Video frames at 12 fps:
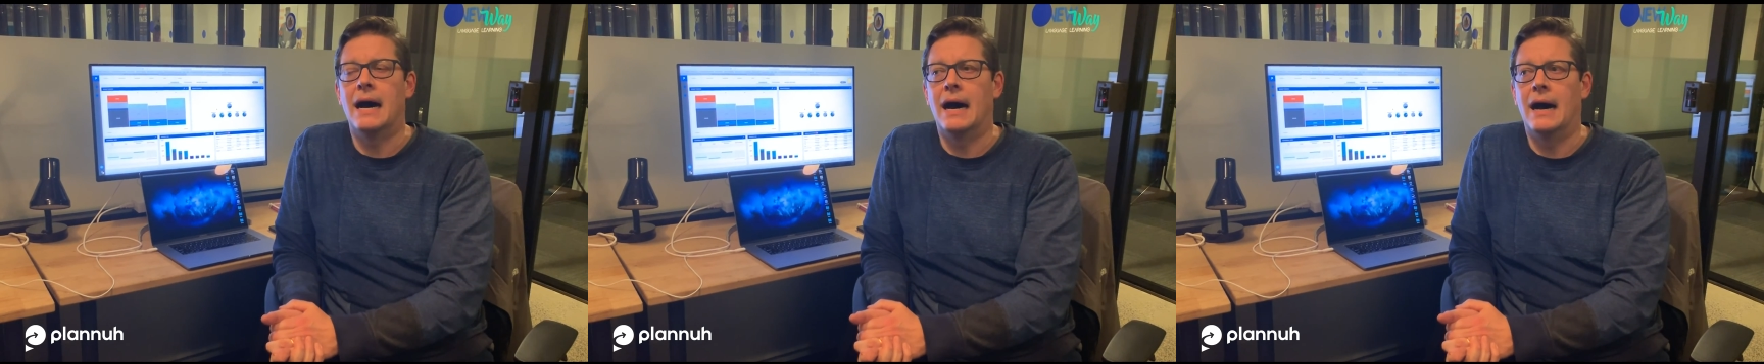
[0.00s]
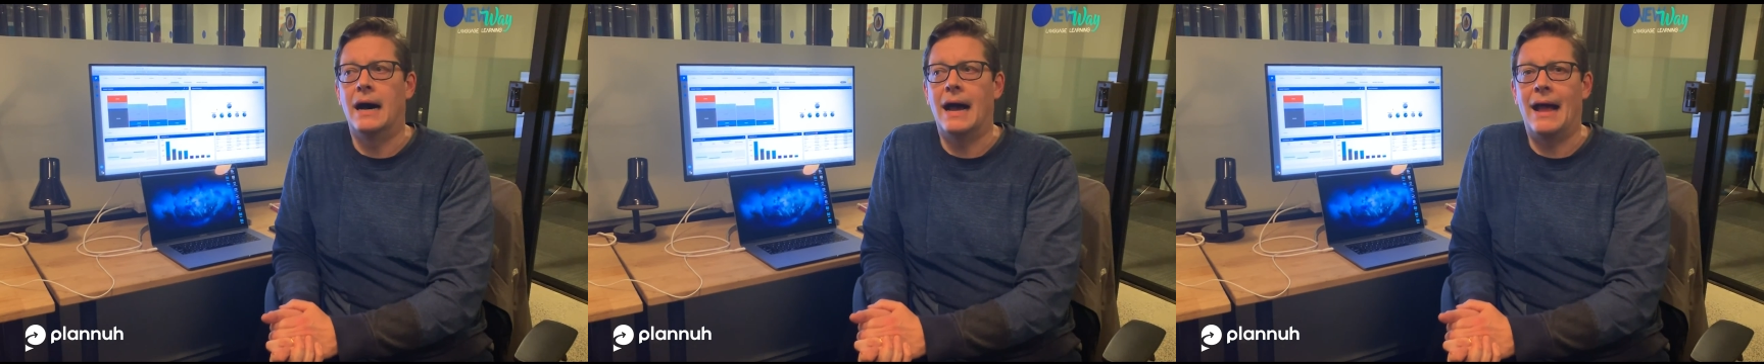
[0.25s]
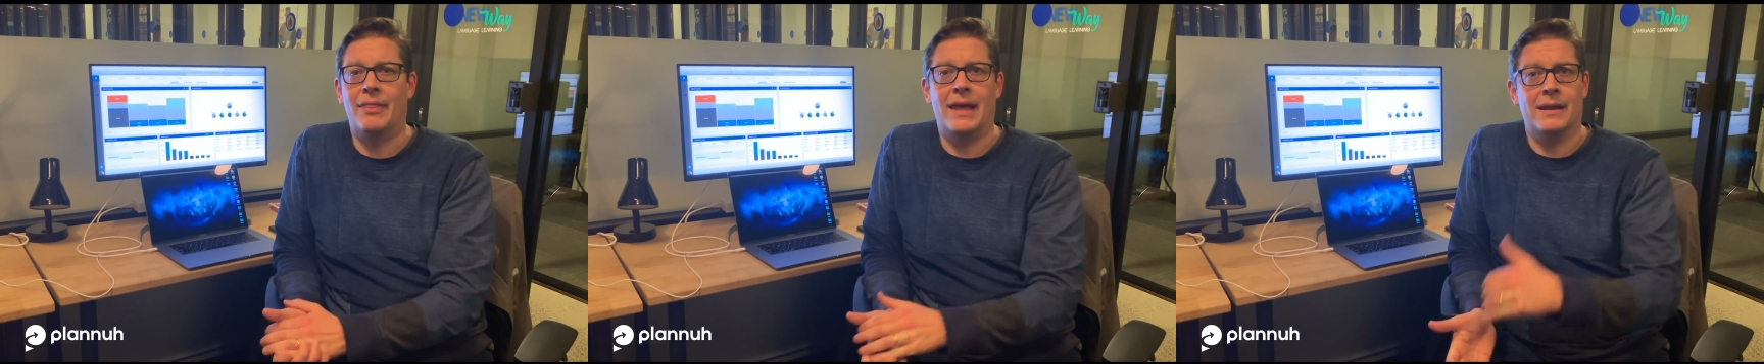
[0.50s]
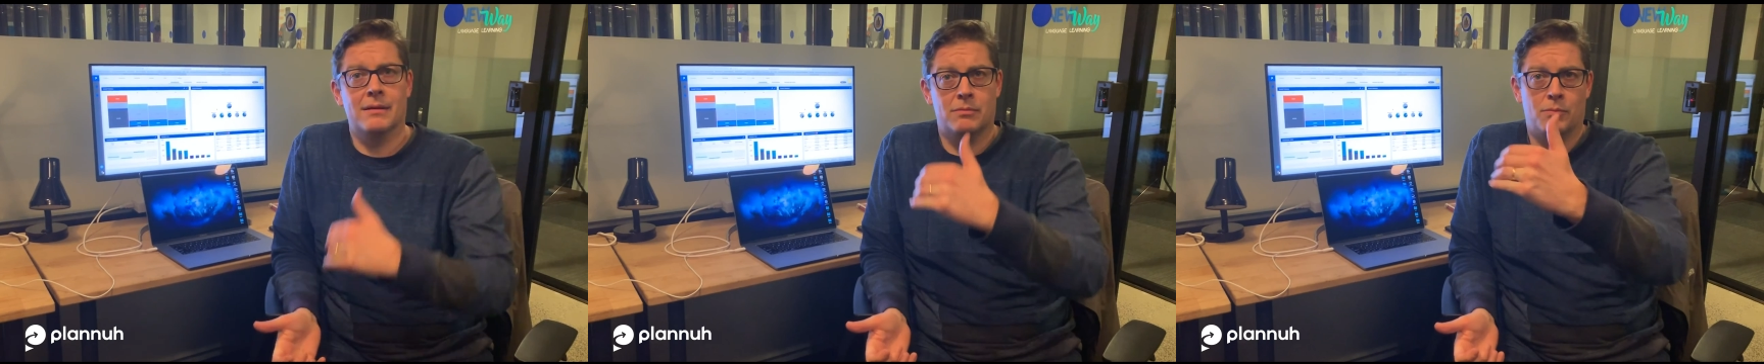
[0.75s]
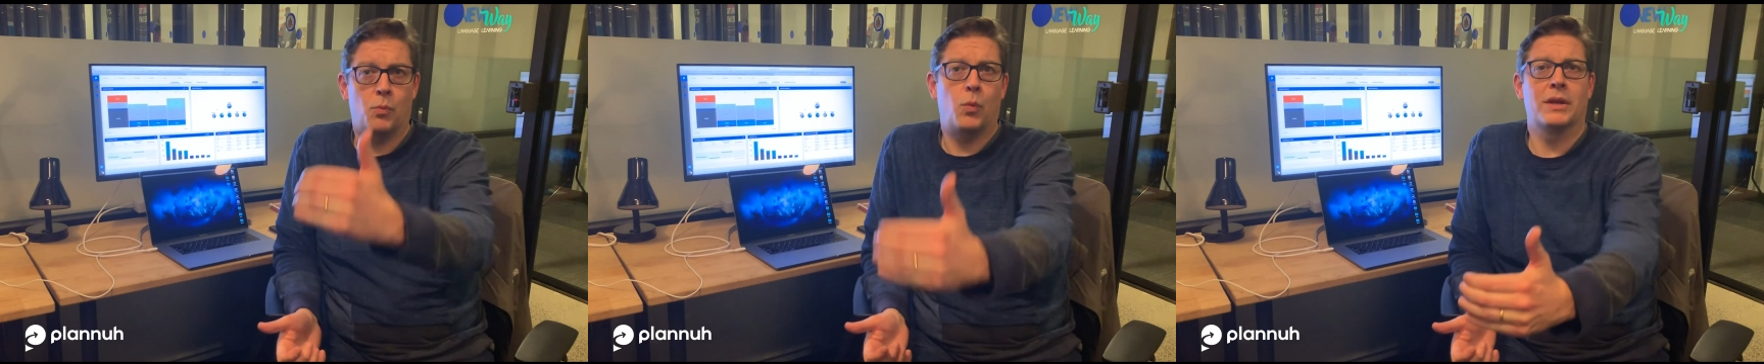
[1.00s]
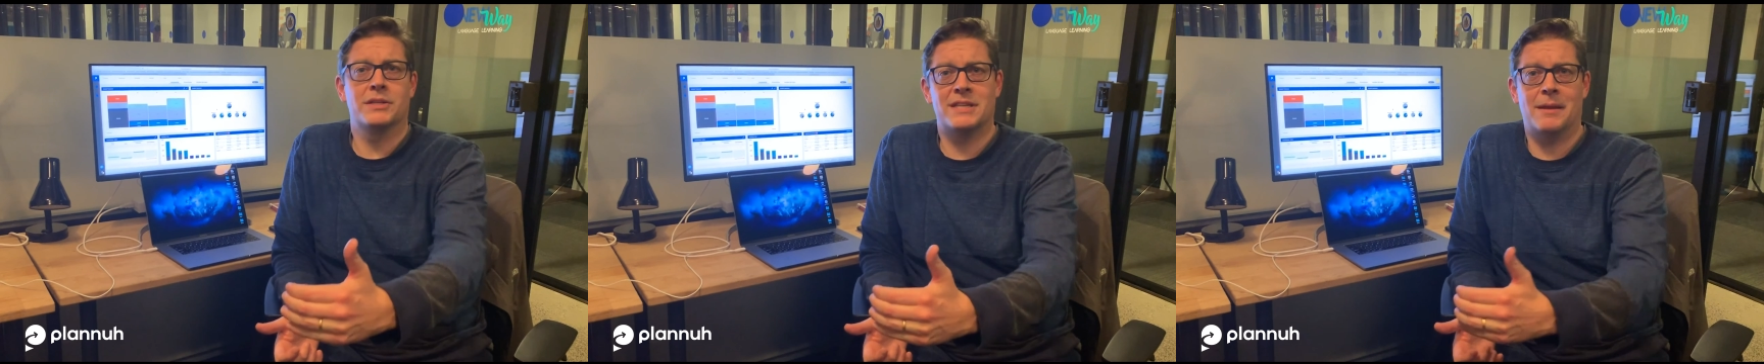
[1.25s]
And then
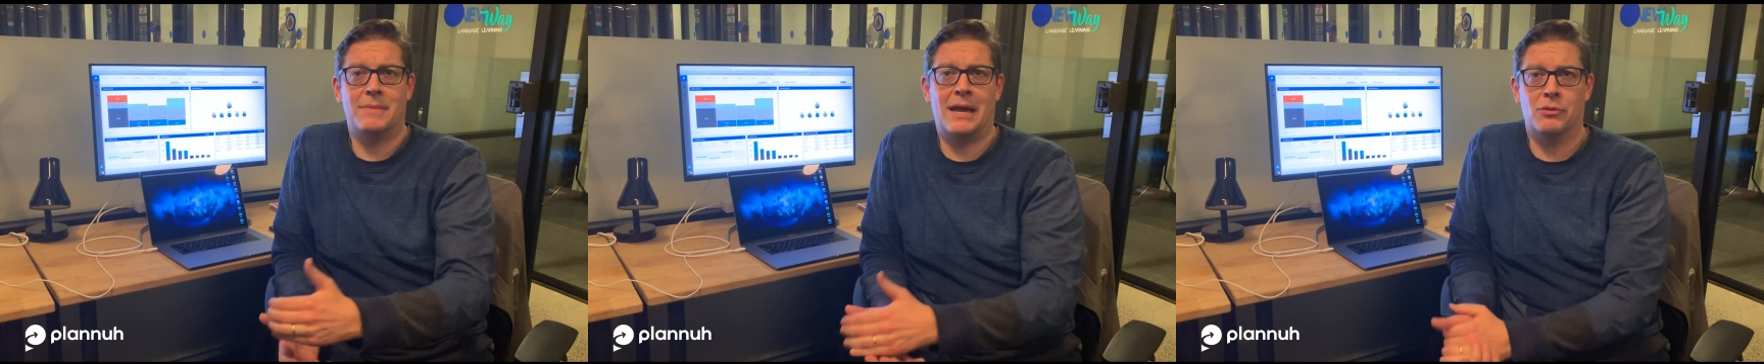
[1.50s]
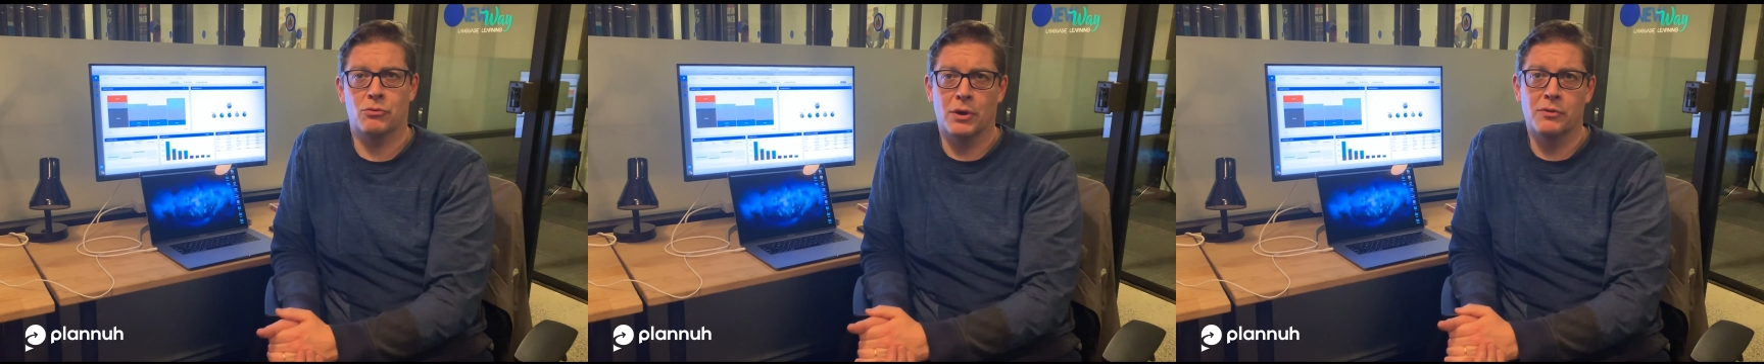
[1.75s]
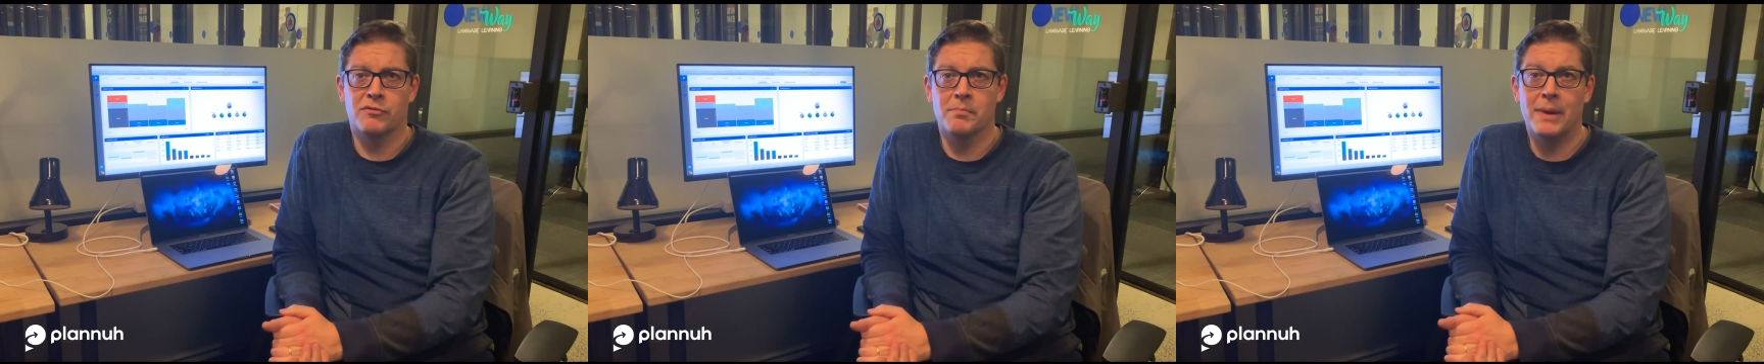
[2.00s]
one step down the road from